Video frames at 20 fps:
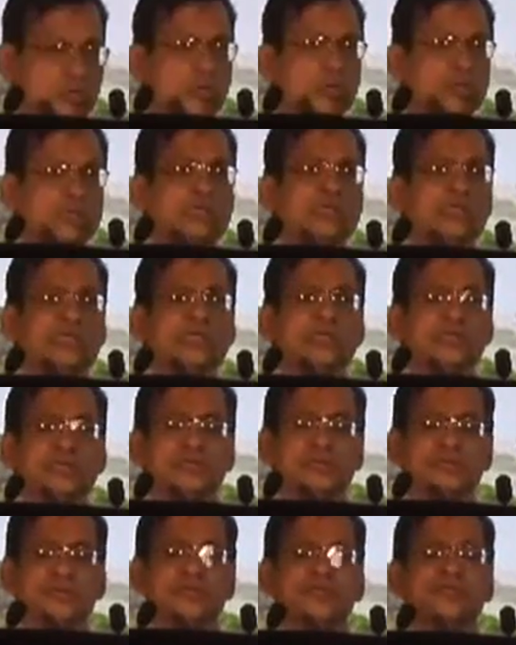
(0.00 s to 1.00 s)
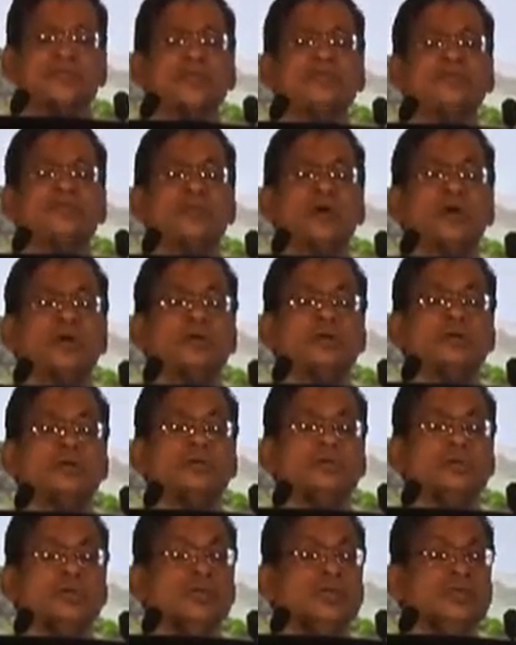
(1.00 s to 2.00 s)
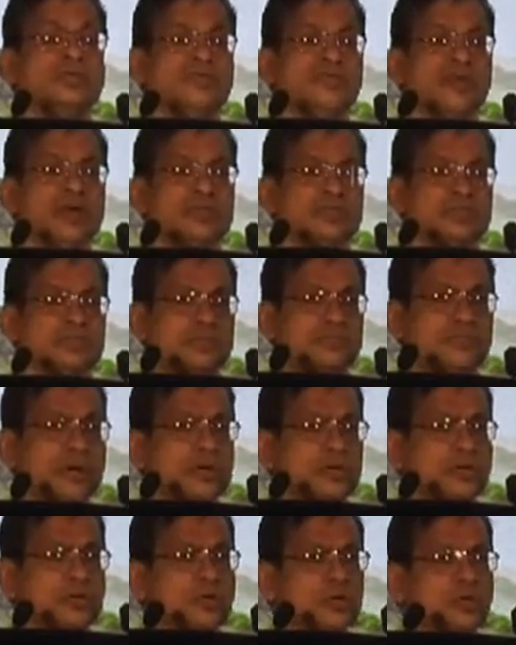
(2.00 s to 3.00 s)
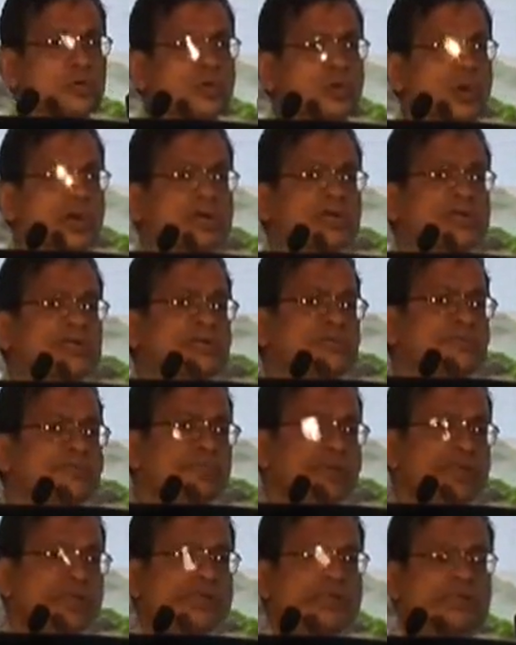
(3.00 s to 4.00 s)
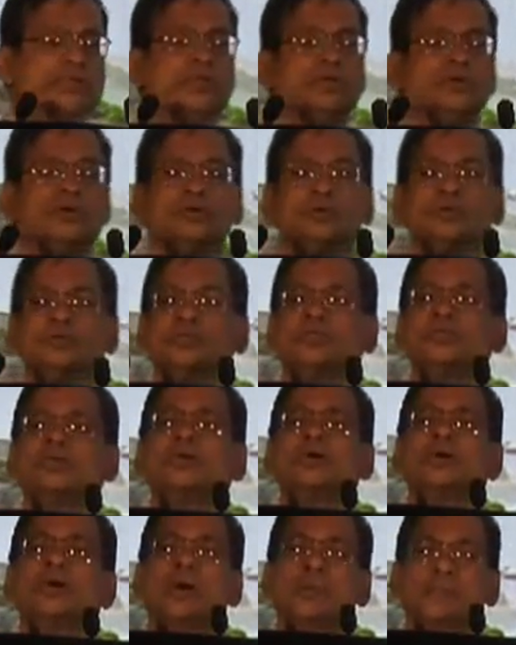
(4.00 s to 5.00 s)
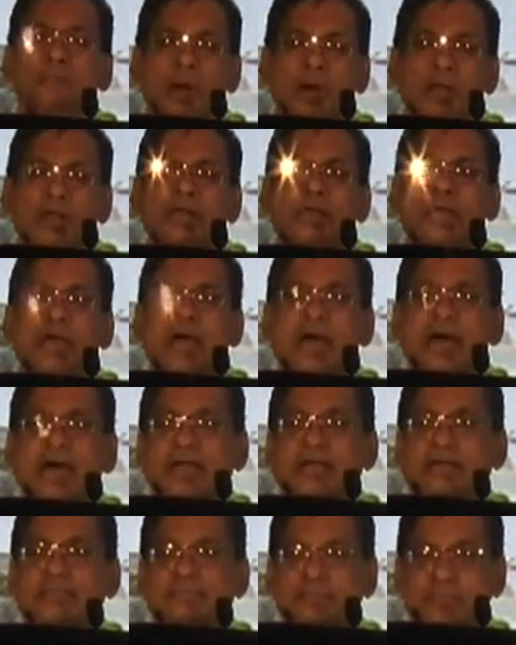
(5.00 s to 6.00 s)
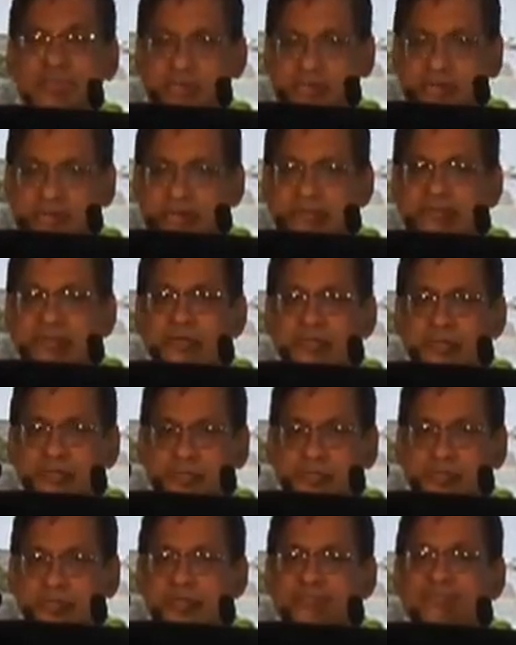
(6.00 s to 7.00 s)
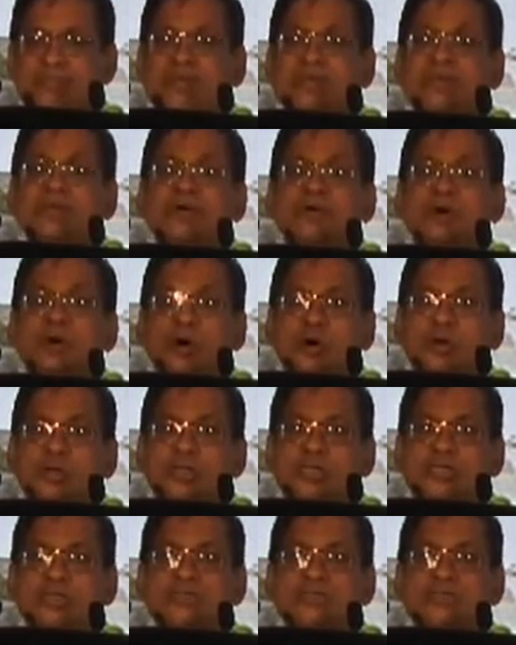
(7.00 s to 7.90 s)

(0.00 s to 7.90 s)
on infrastructure financing and said that infra financing option needs to be deepened and diversified.